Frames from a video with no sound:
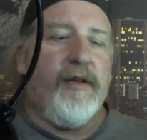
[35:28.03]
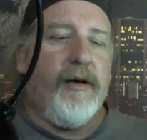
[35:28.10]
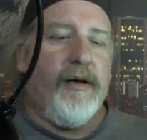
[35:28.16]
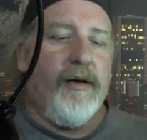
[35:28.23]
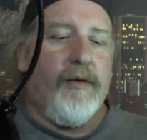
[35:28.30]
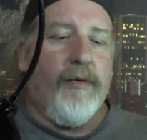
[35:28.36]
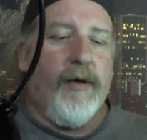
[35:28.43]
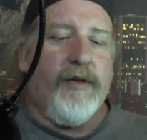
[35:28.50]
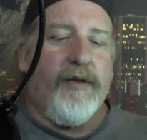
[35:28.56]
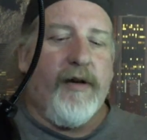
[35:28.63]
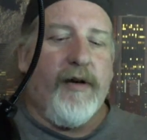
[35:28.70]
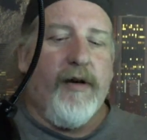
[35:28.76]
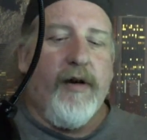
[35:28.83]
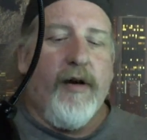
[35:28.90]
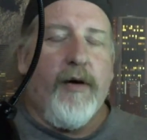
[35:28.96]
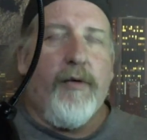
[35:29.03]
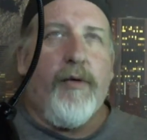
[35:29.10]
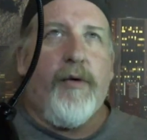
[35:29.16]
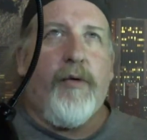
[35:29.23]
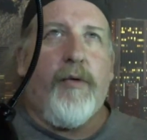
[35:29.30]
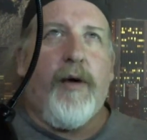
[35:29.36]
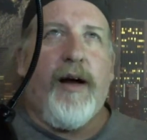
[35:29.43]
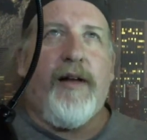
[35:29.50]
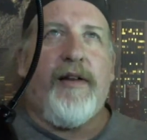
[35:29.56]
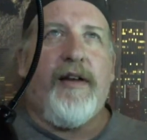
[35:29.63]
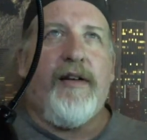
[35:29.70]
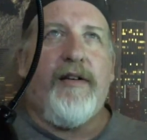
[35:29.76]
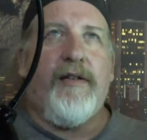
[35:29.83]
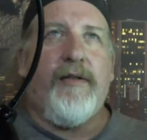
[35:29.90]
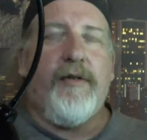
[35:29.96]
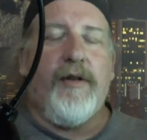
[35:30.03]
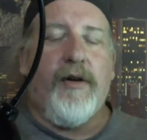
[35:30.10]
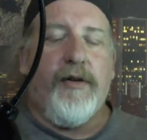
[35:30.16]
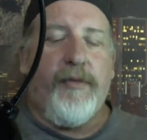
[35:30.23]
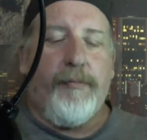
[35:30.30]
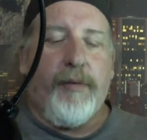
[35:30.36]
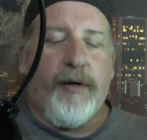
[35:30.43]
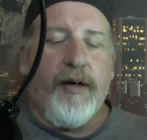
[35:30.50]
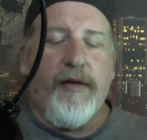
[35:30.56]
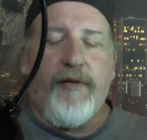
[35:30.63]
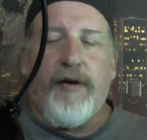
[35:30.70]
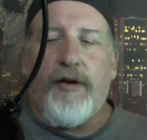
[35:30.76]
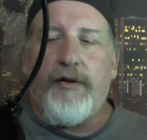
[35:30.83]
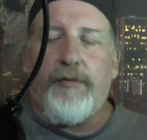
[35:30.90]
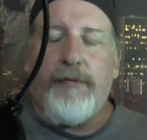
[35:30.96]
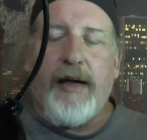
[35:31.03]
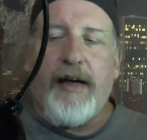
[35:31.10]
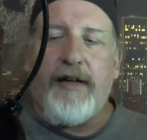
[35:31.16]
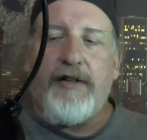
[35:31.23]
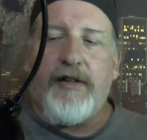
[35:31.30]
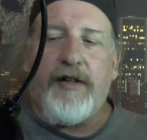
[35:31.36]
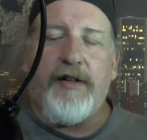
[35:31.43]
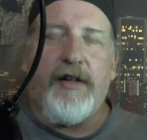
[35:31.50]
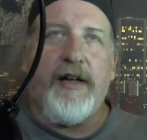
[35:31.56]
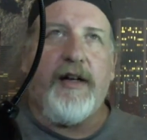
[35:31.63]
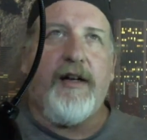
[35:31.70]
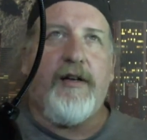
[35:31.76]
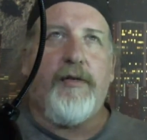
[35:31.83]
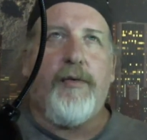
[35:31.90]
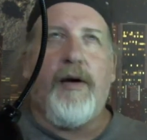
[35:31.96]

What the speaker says: Why they believe in those magic thinkings.